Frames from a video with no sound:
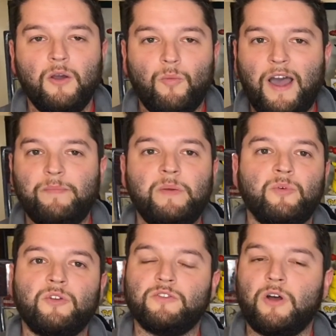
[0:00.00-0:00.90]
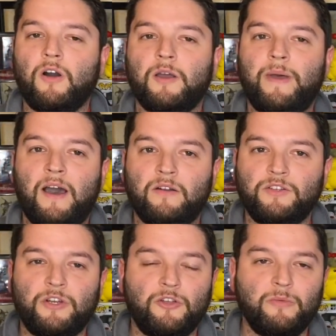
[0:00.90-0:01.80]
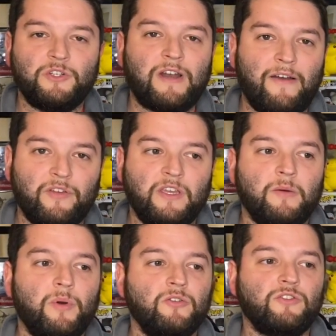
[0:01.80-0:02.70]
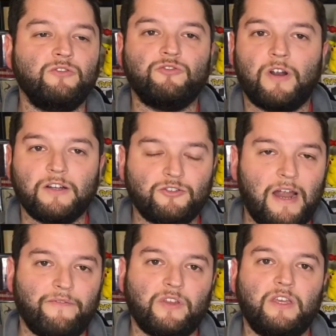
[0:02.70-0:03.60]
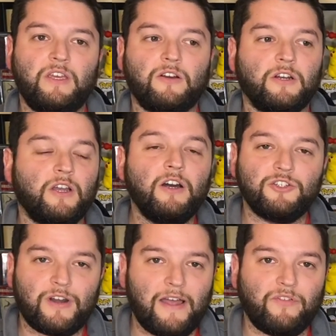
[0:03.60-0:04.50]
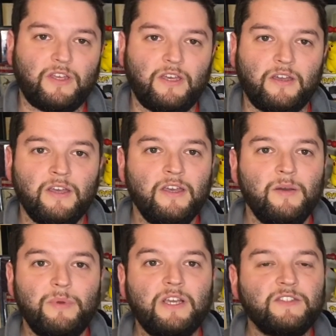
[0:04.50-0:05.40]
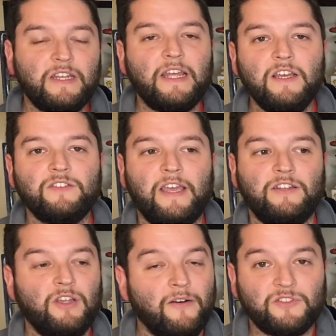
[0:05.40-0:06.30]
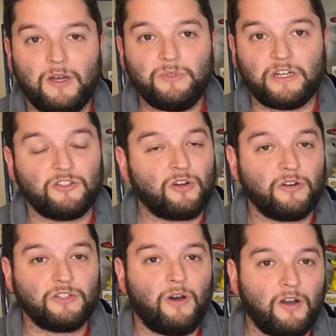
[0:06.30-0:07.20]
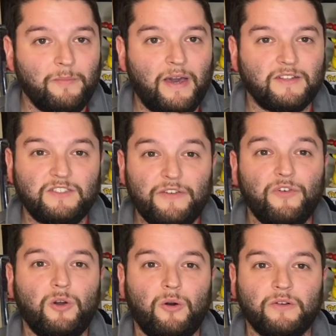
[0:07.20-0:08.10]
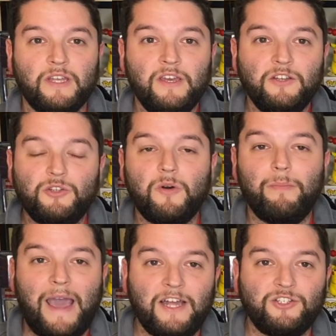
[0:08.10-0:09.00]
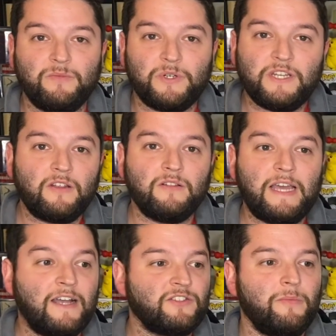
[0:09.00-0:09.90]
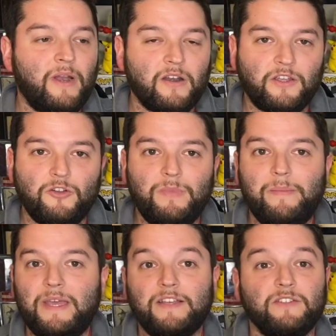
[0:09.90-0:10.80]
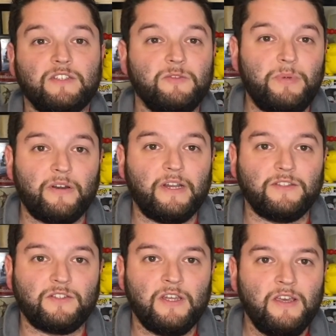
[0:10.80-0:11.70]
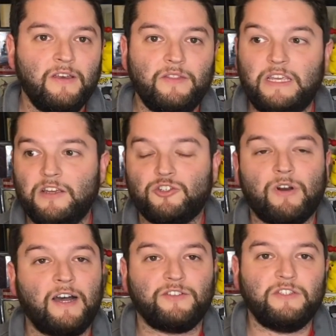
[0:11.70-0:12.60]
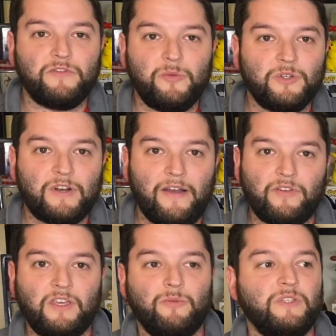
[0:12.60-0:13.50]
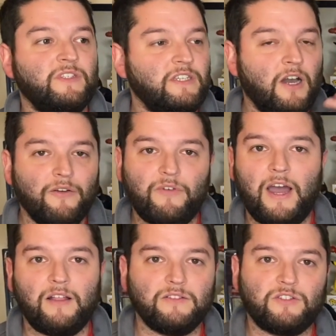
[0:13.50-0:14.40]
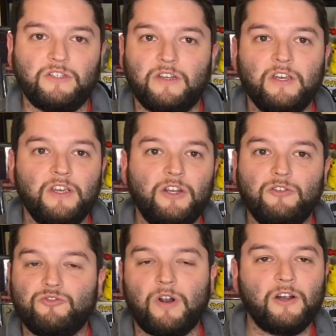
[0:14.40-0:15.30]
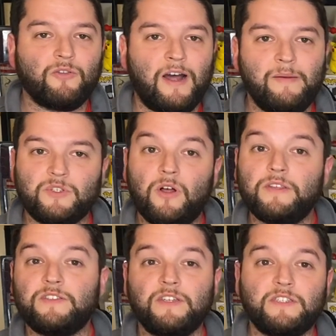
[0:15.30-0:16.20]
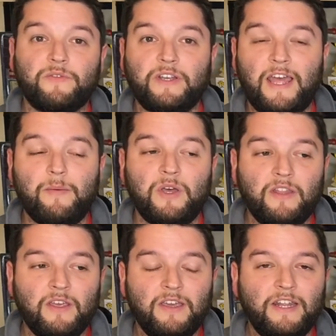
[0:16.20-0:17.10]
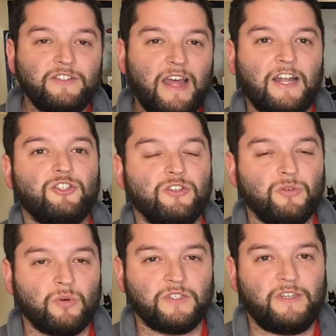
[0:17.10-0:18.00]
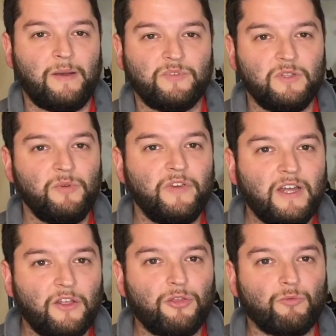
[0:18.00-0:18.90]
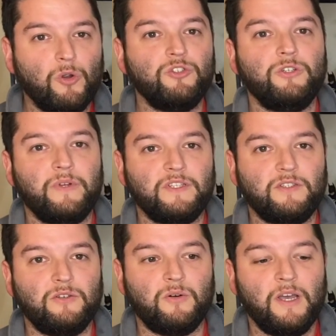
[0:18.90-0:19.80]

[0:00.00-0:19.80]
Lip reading: why people don't talk about, human trafficking opposed to drug trafficking or gun trafficking, because it is a tough subject. It's hard to talk about. It's difficult to imagine, particularly as an American who maybe hasn't experienced the atrocities of human trafficking. We see gun violence and, drug crimes and all these things every day, but it isn't at your doorstep. So the movie kind of throws you into